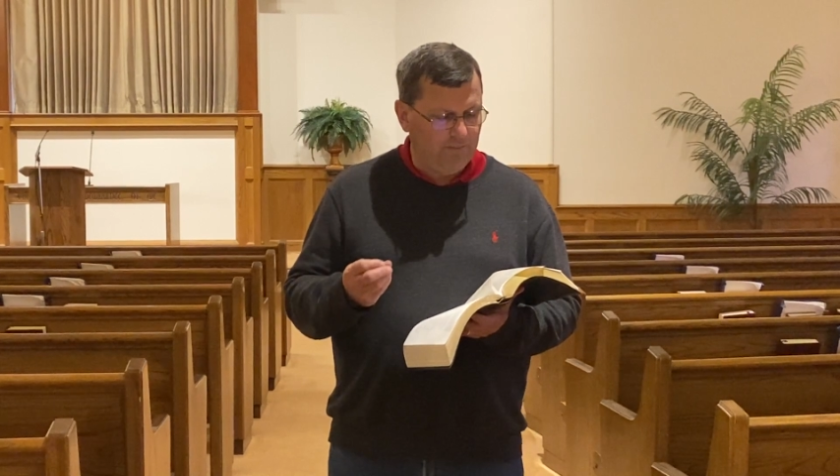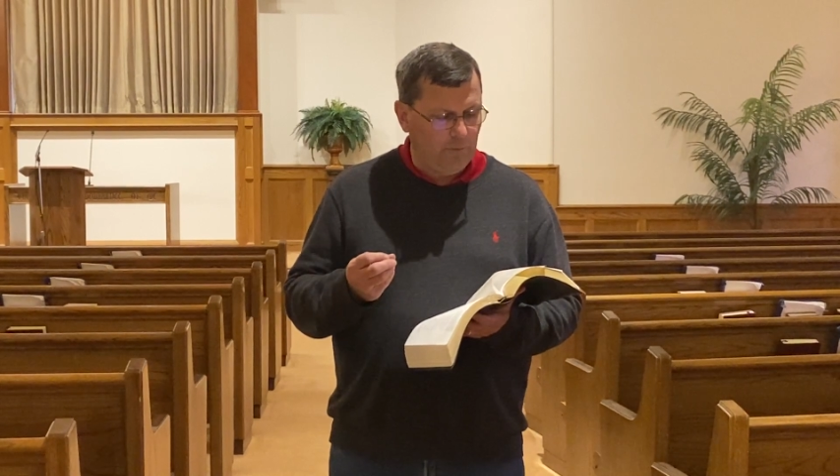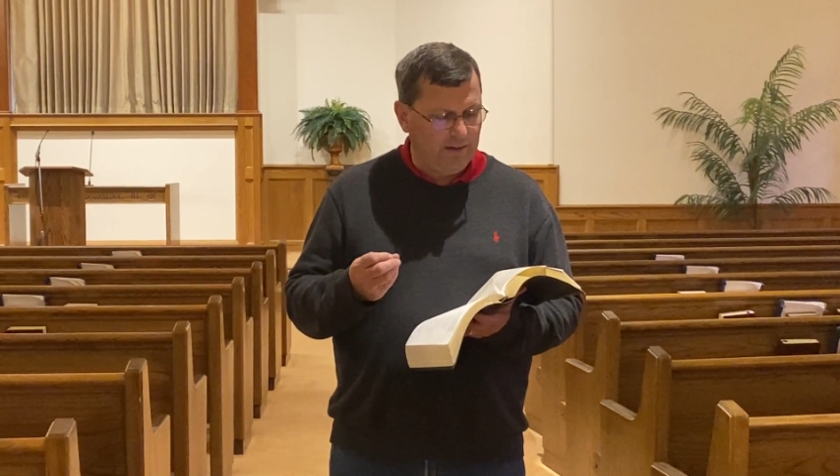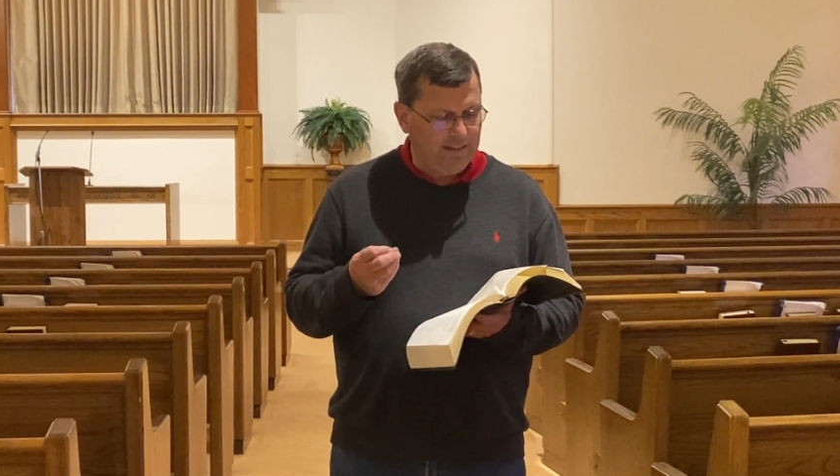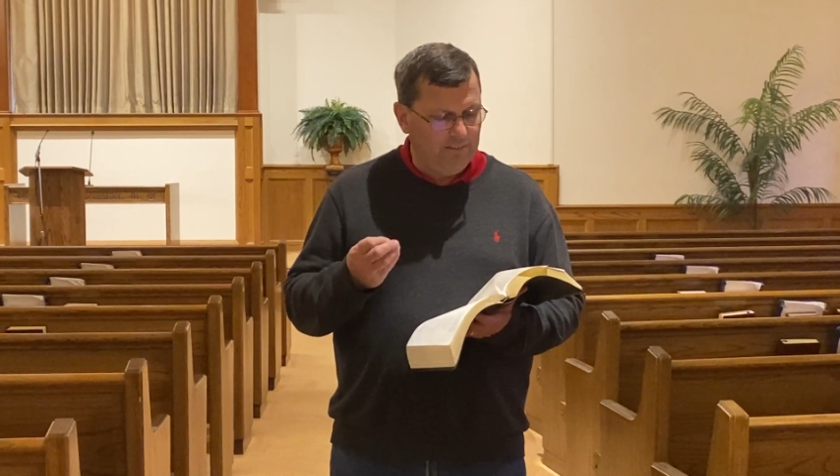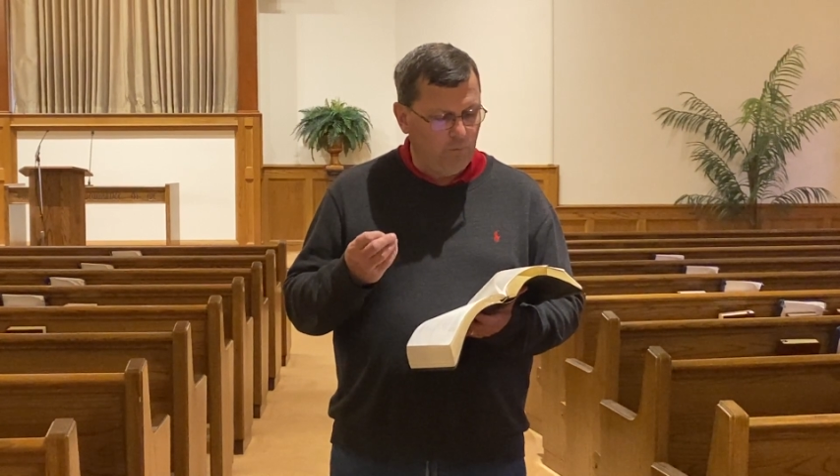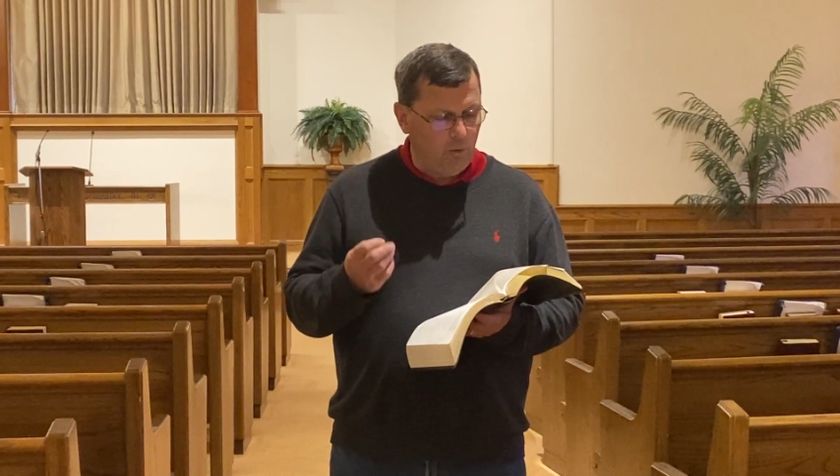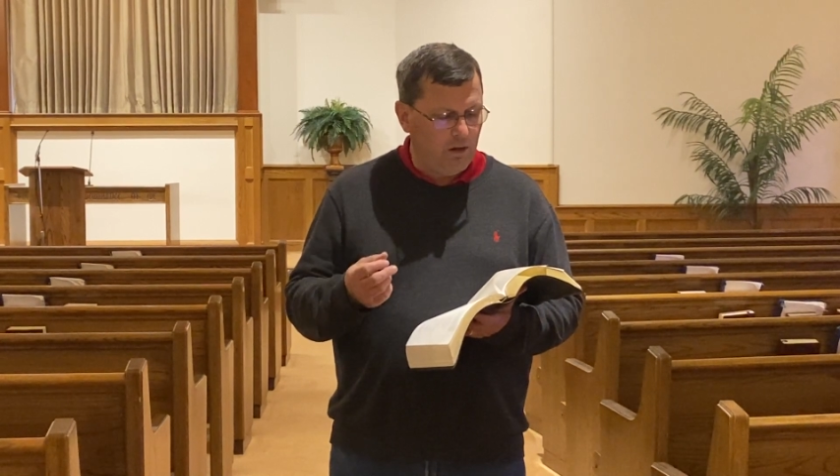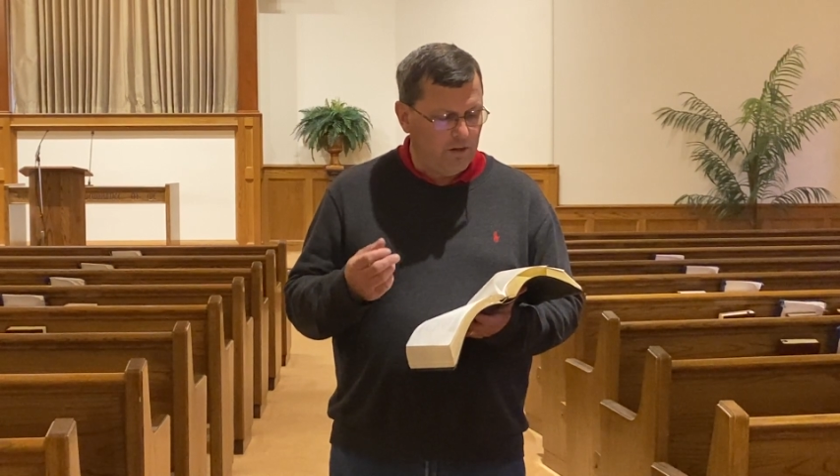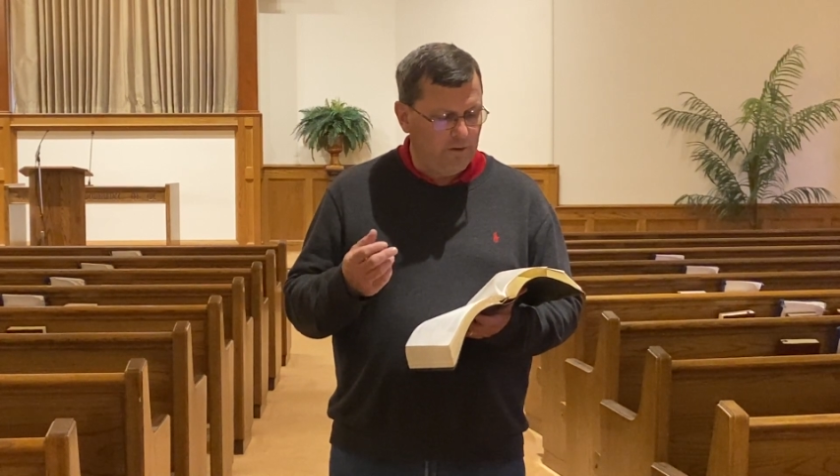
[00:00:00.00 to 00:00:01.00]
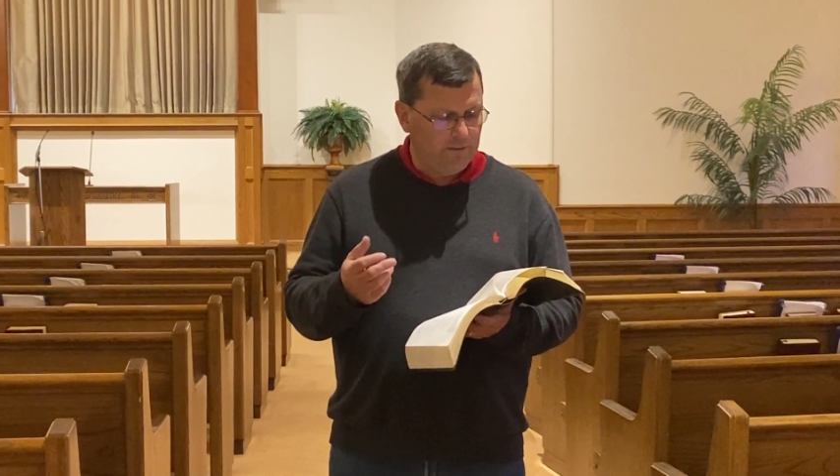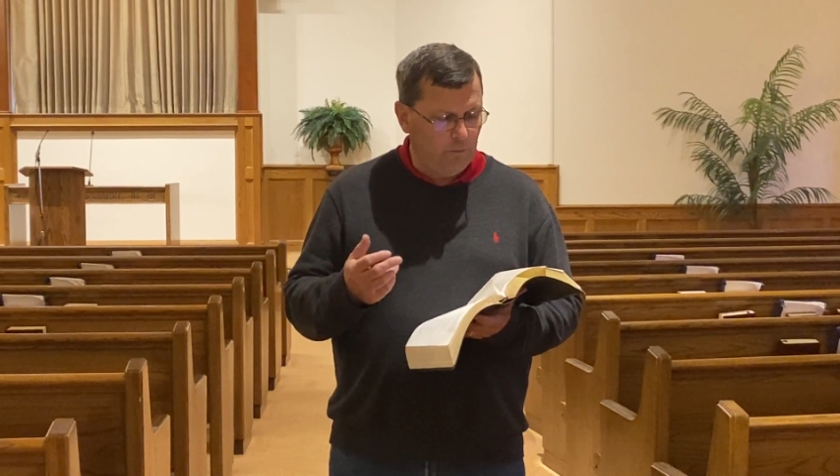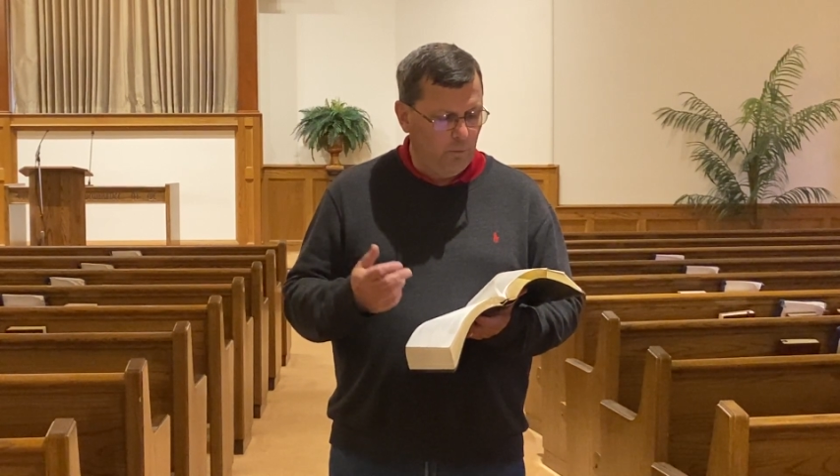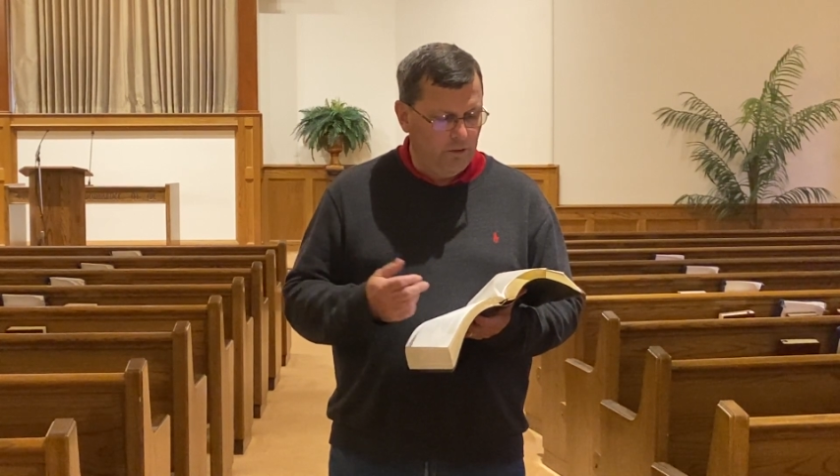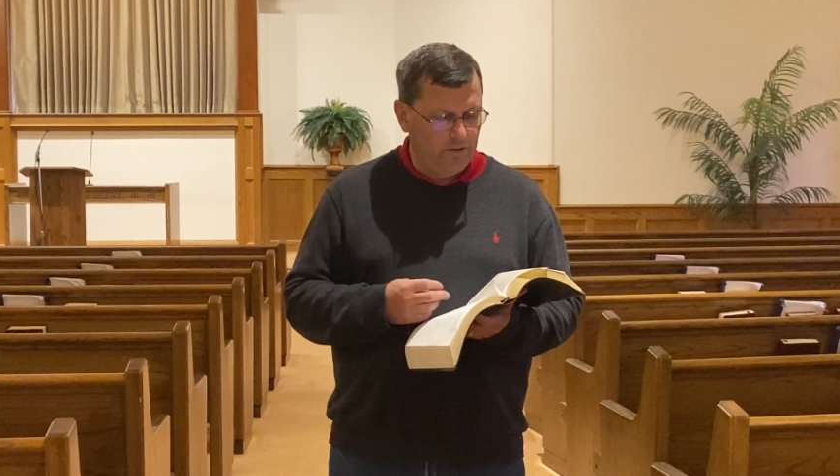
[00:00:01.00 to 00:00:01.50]
for I give water in the
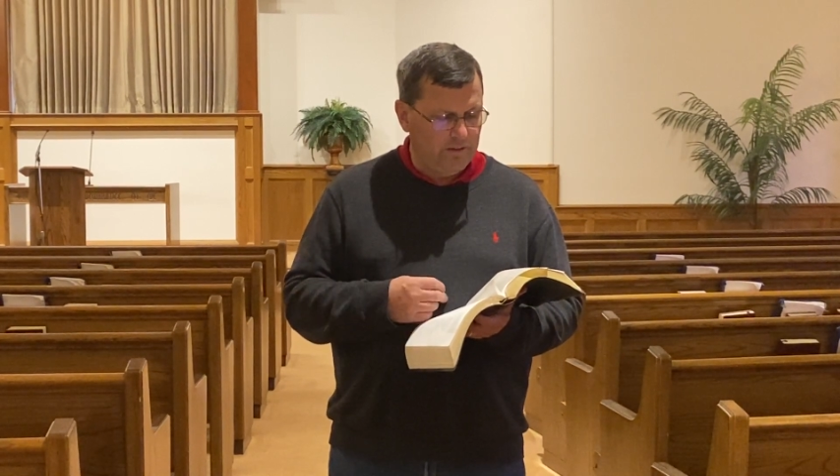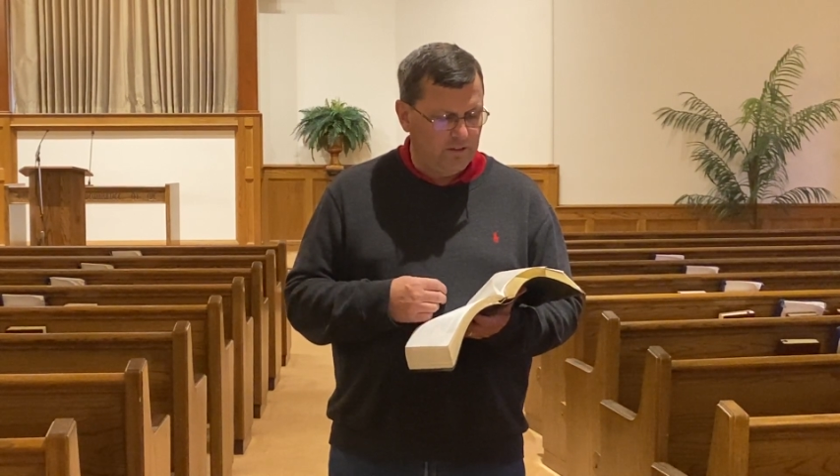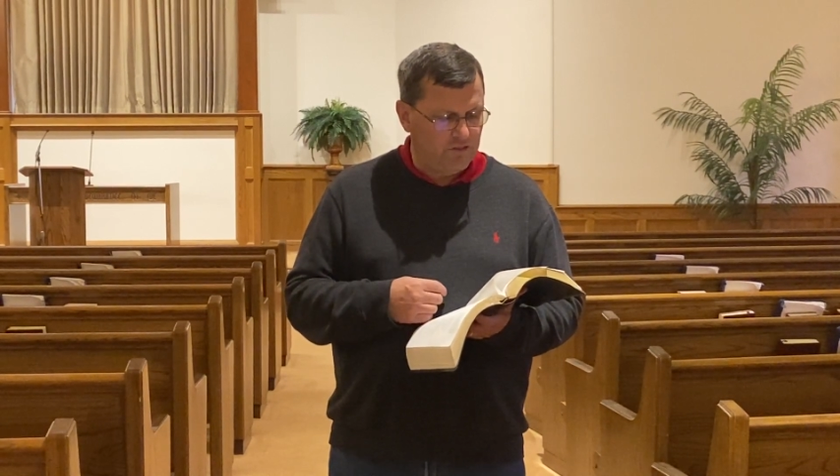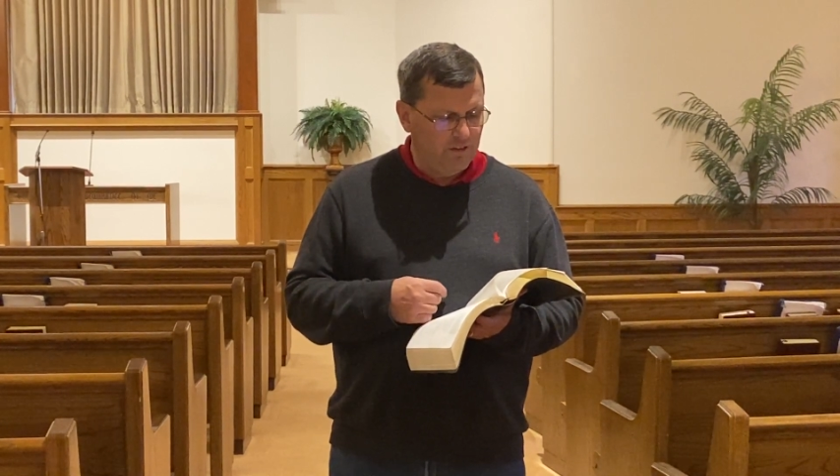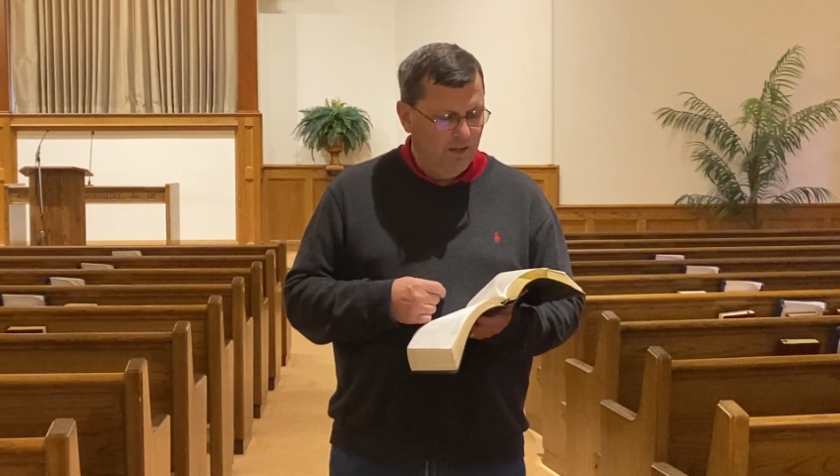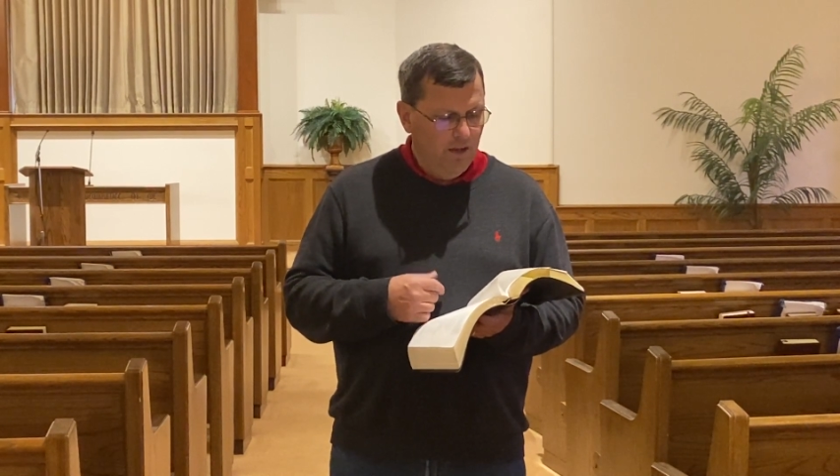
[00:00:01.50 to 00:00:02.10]
wilderness,